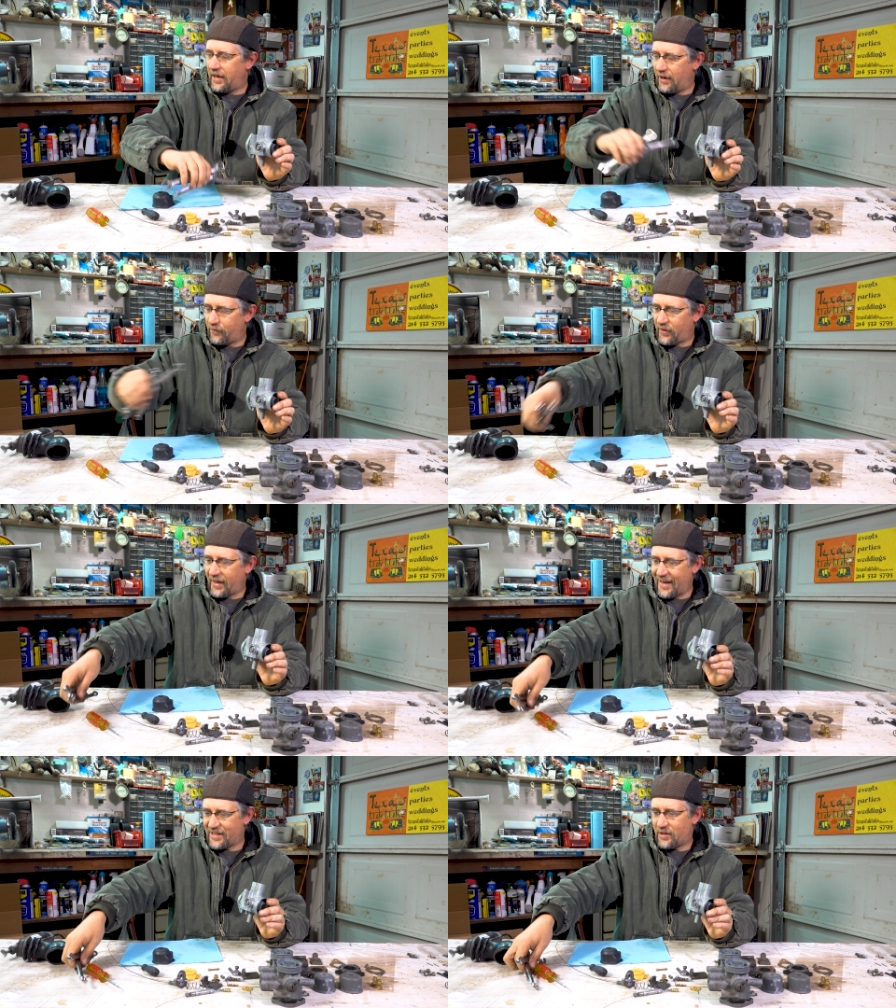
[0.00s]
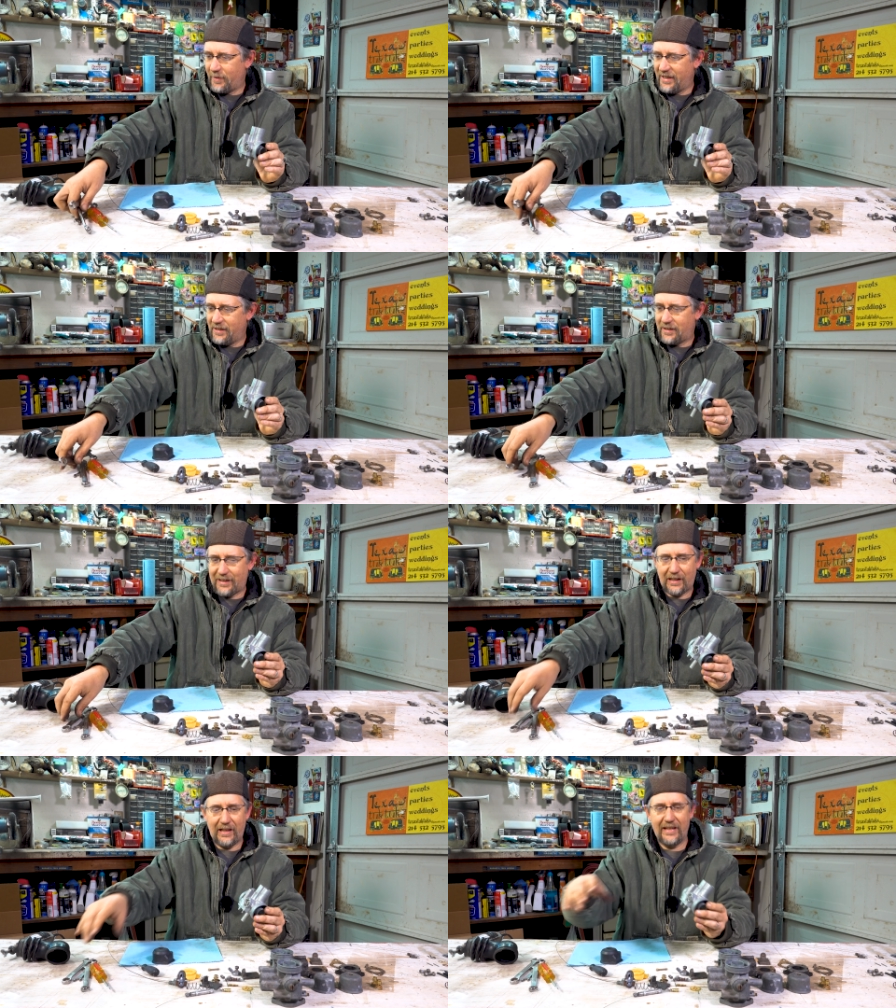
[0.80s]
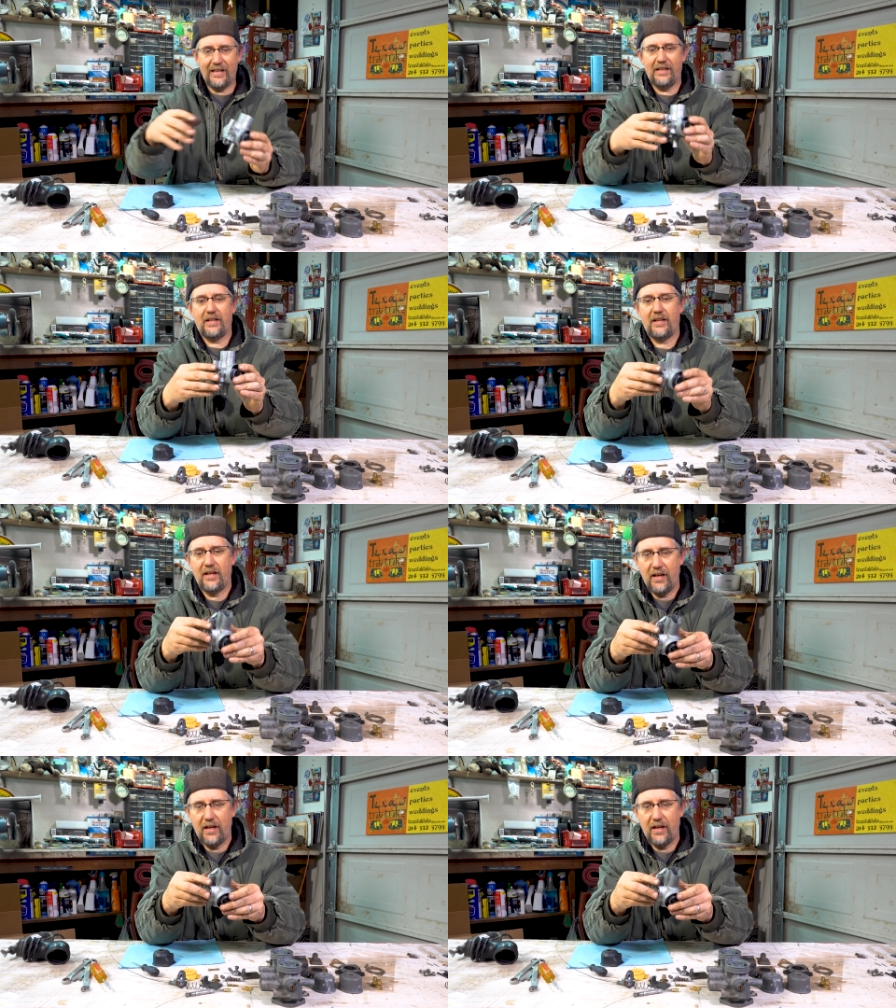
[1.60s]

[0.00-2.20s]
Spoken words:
Everything has to be cleaned.